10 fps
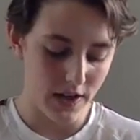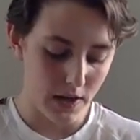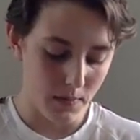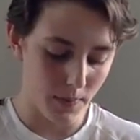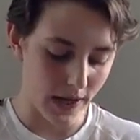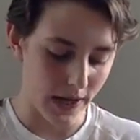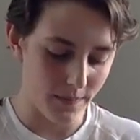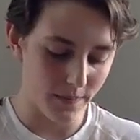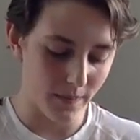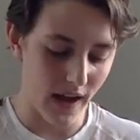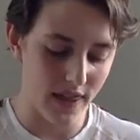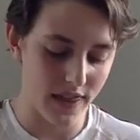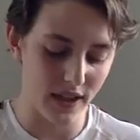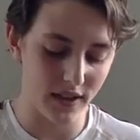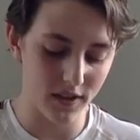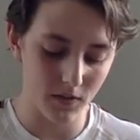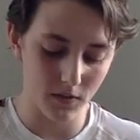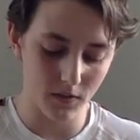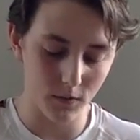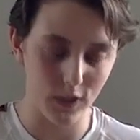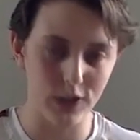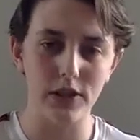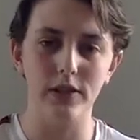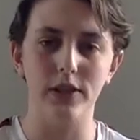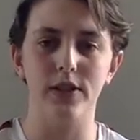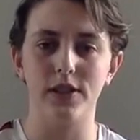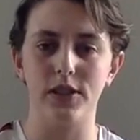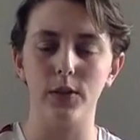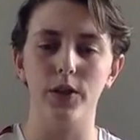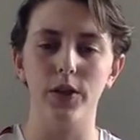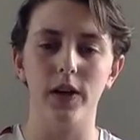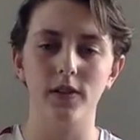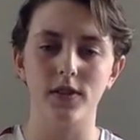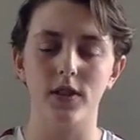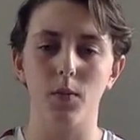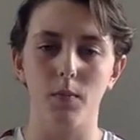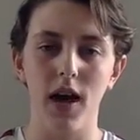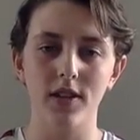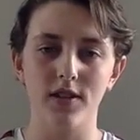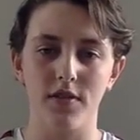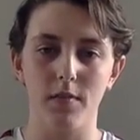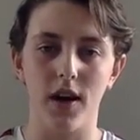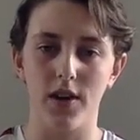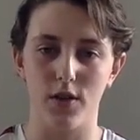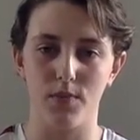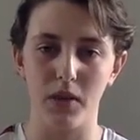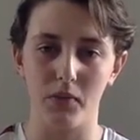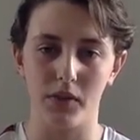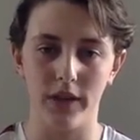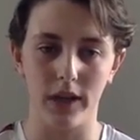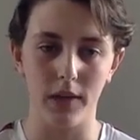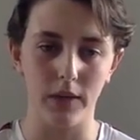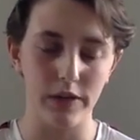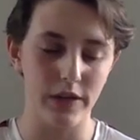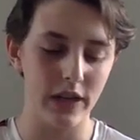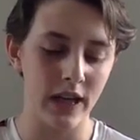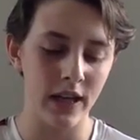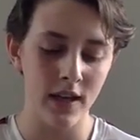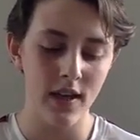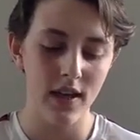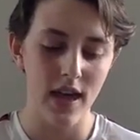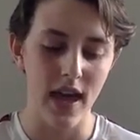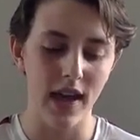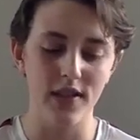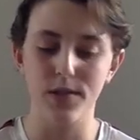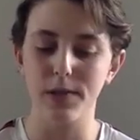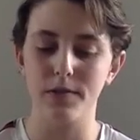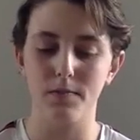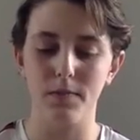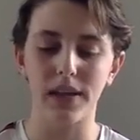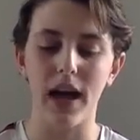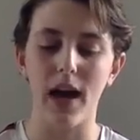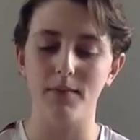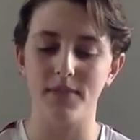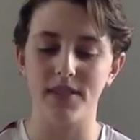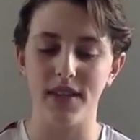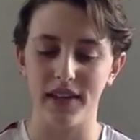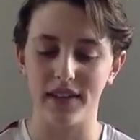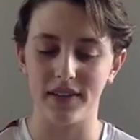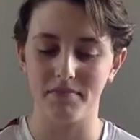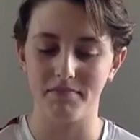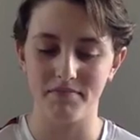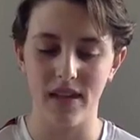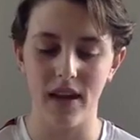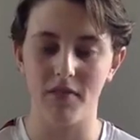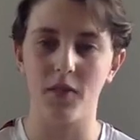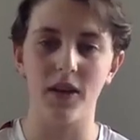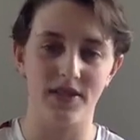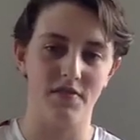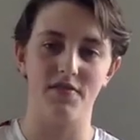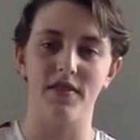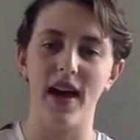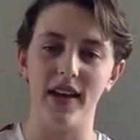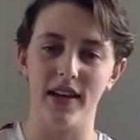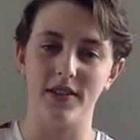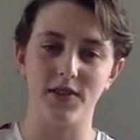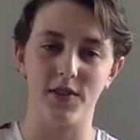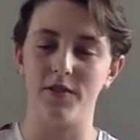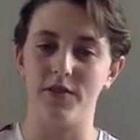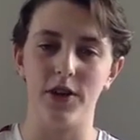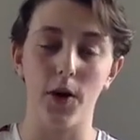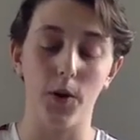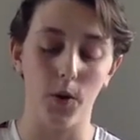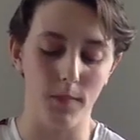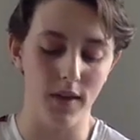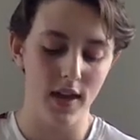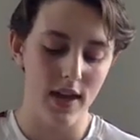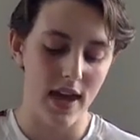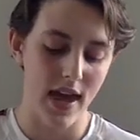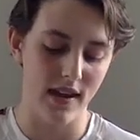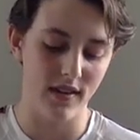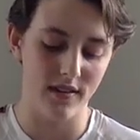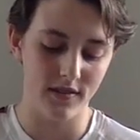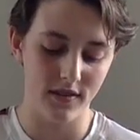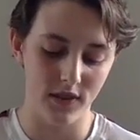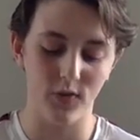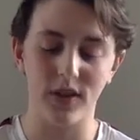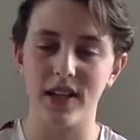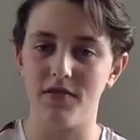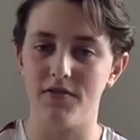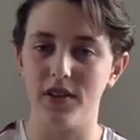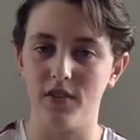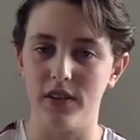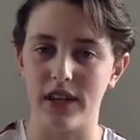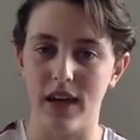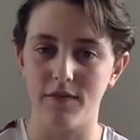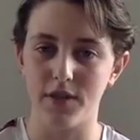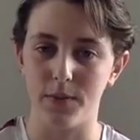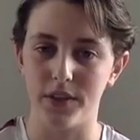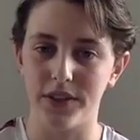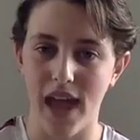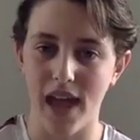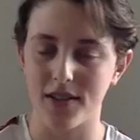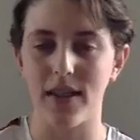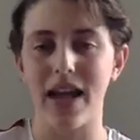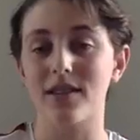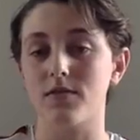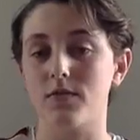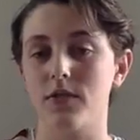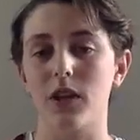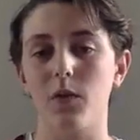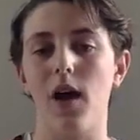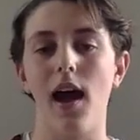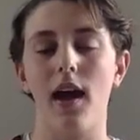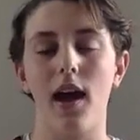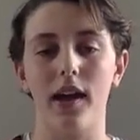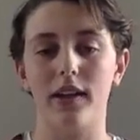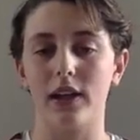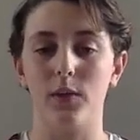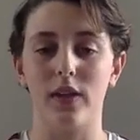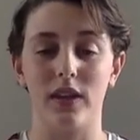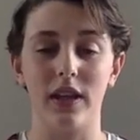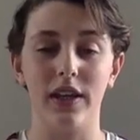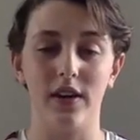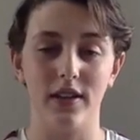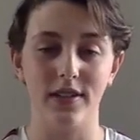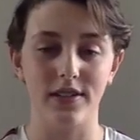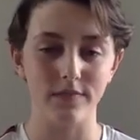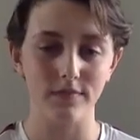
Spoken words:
but I think once you do this, you learn so much from other people in the community, and it just becomes like everyone is your friend and it's sort of your home, and you get to feel really comfortable in that. So that's really why I like doing theater, is